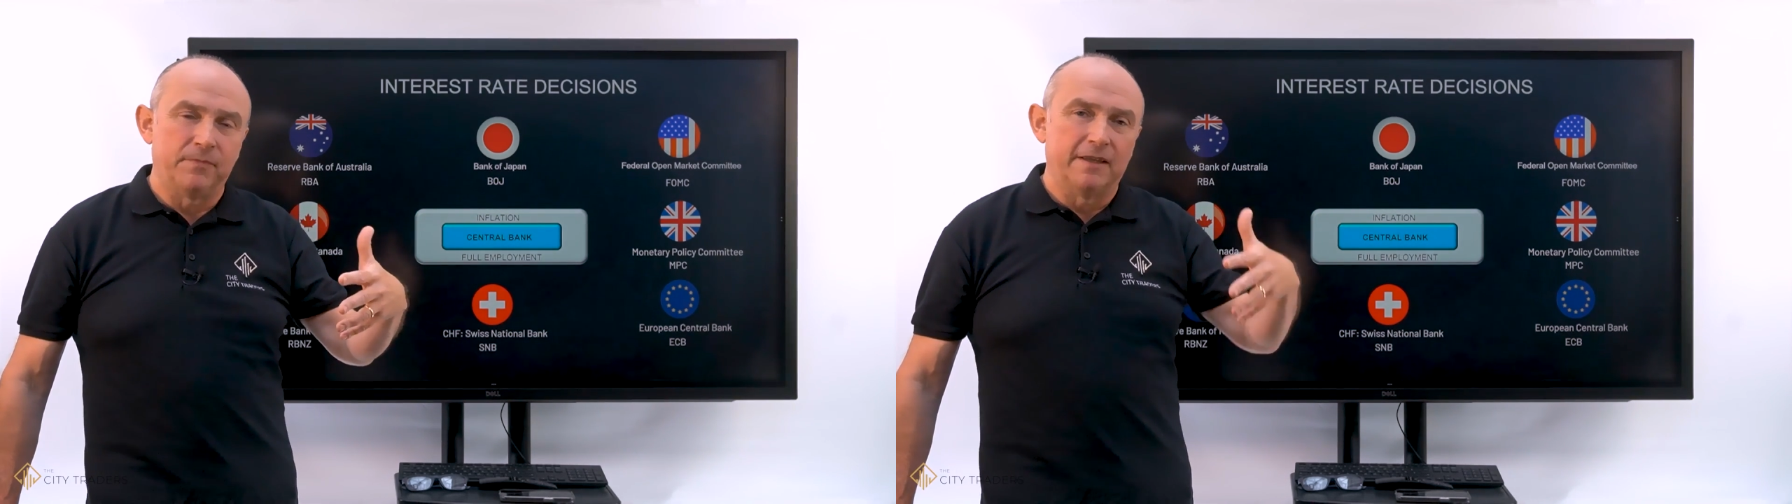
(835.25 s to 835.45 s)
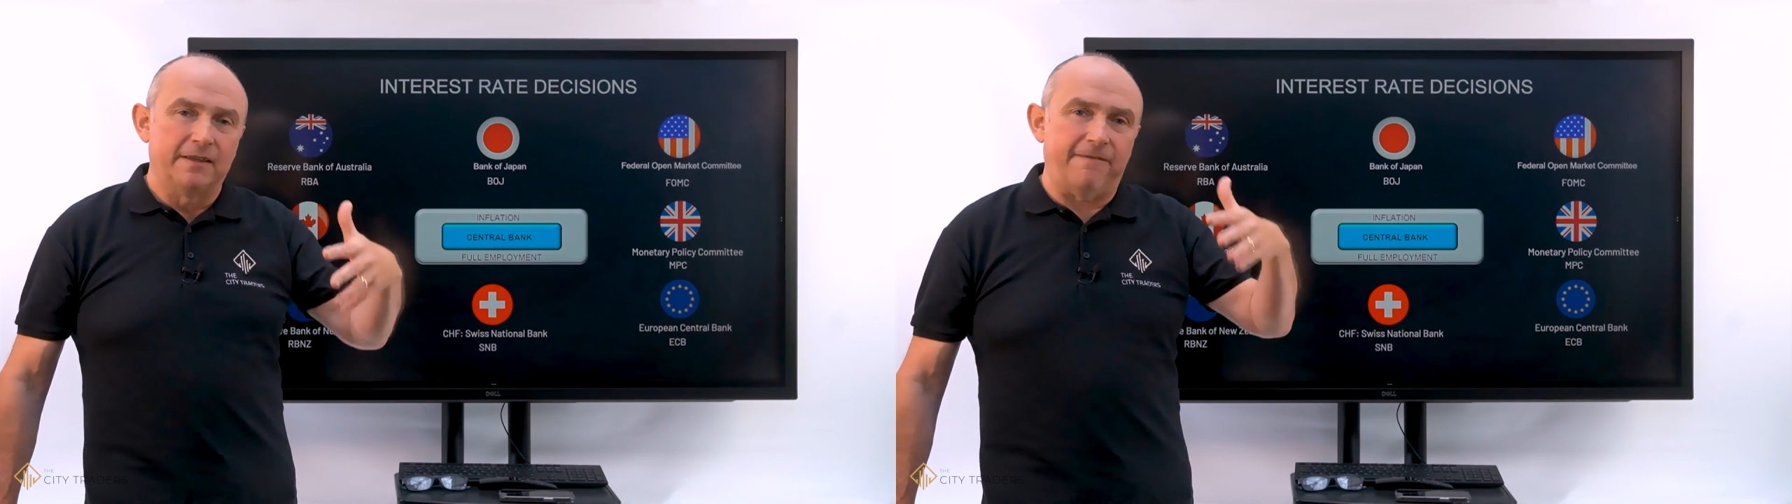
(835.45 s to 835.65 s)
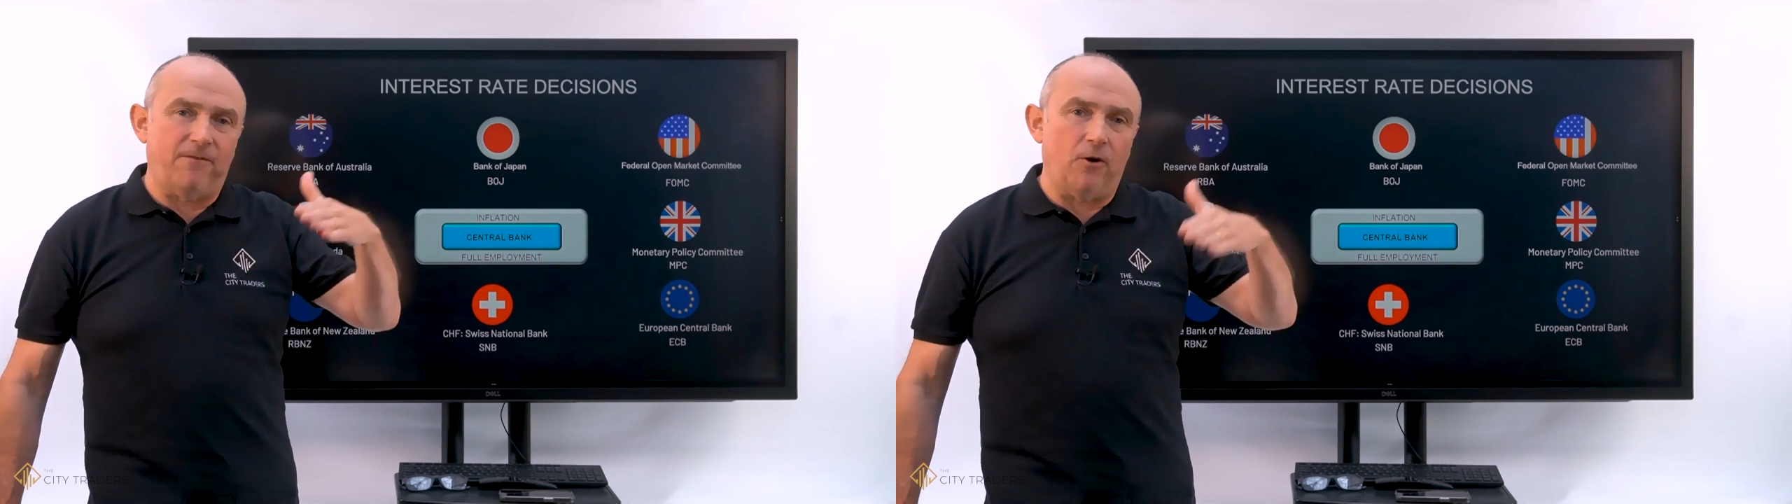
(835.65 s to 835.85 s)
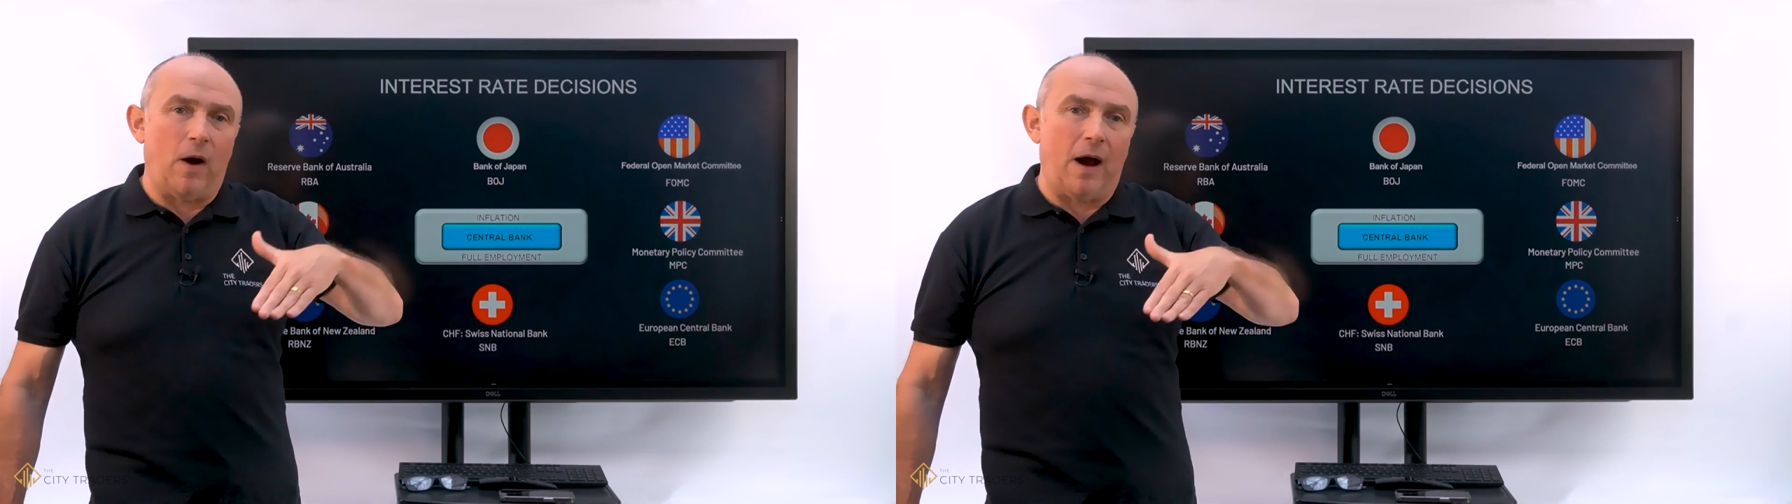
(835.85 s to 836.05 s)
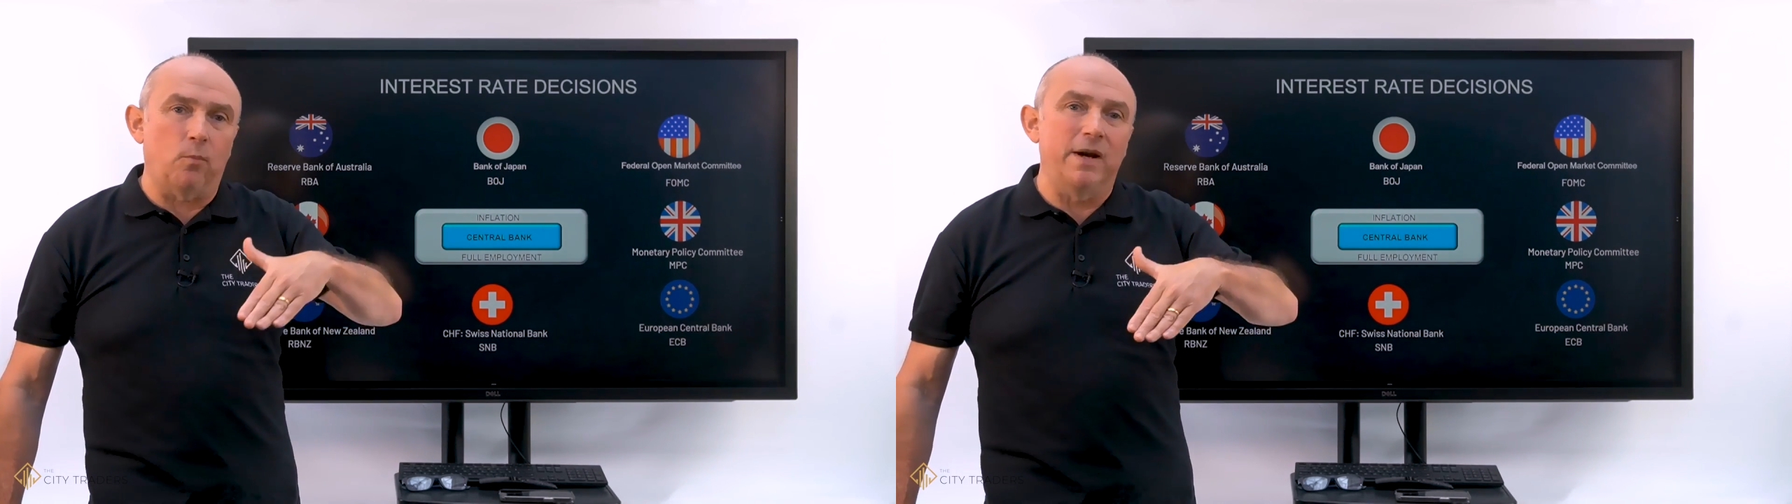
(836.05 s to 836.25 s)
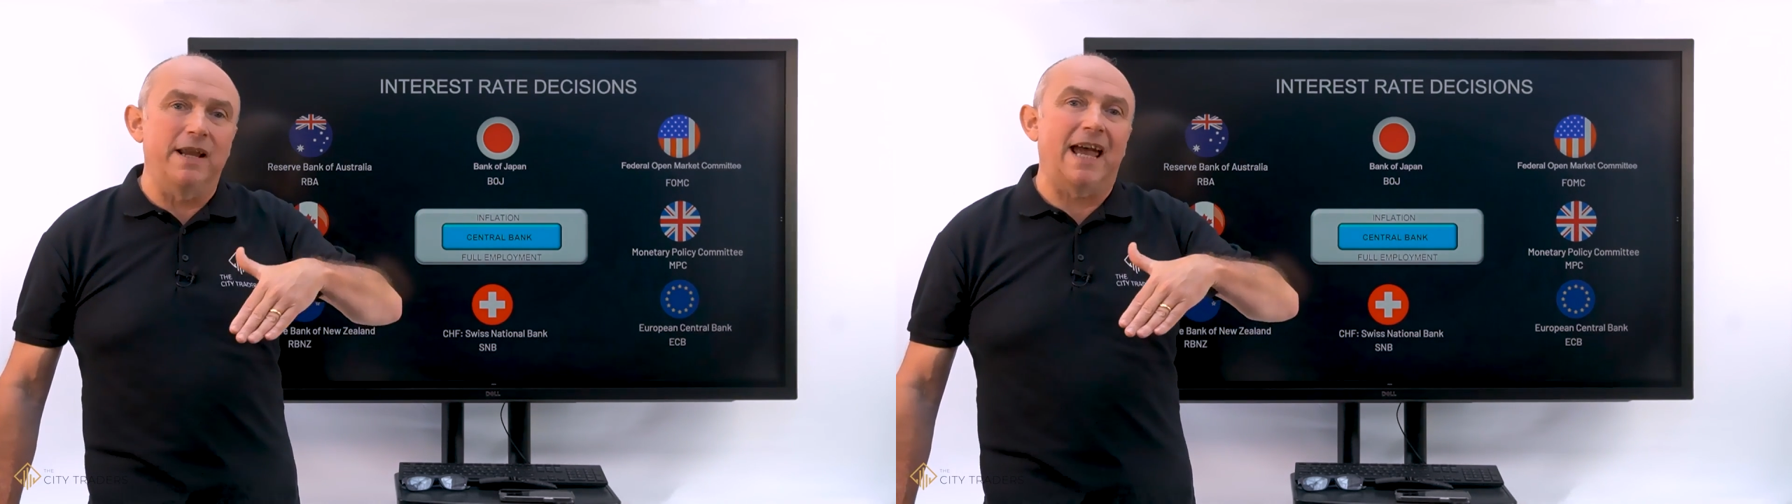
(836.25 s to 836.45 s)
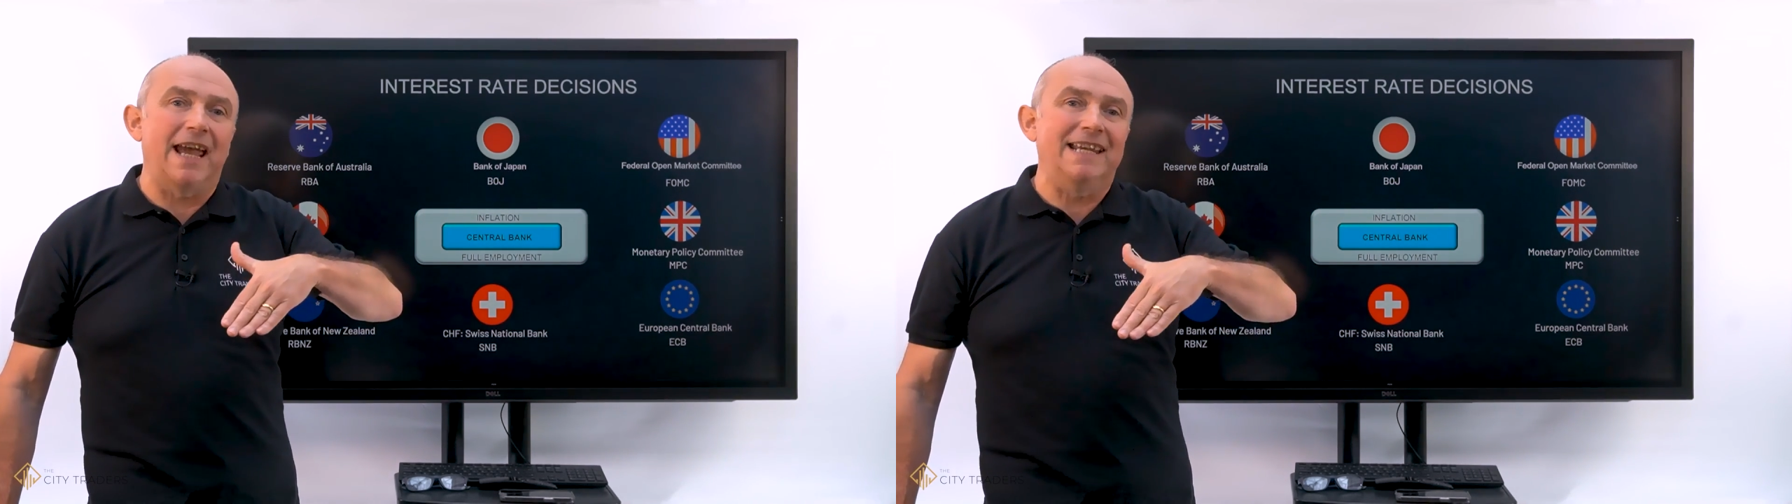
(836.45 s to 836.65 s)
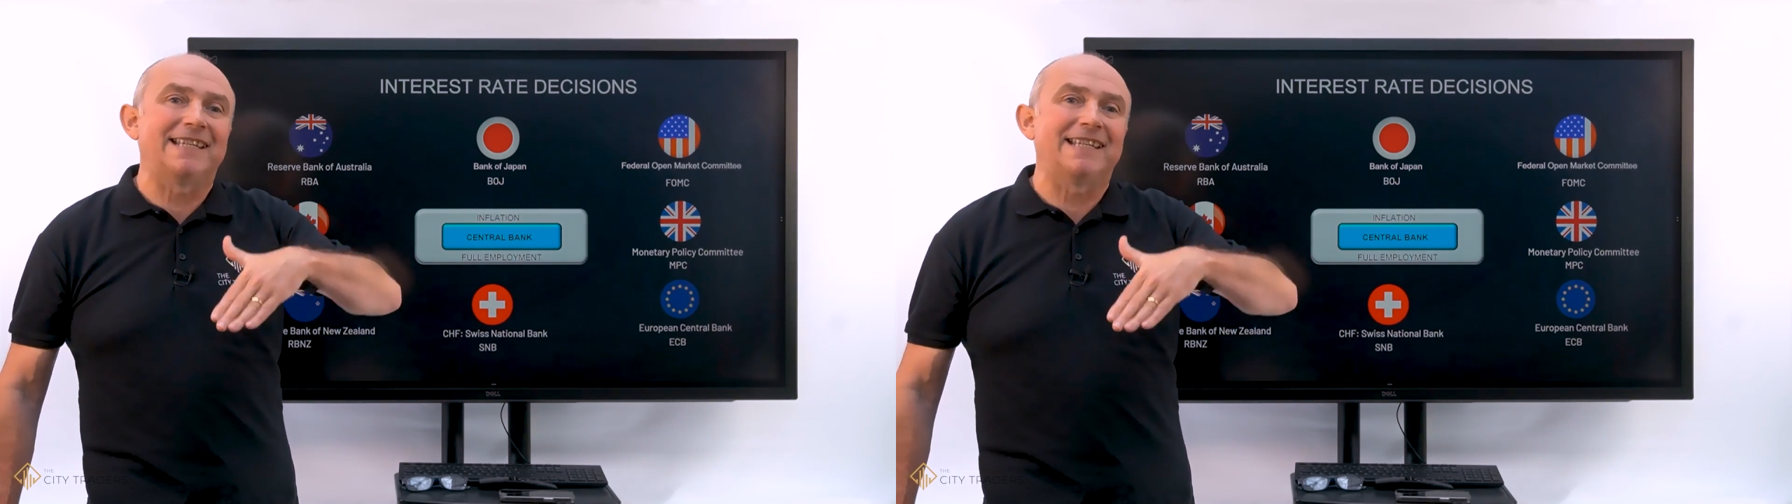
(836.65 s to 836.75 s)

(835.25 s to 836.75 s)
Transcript: They follow up with a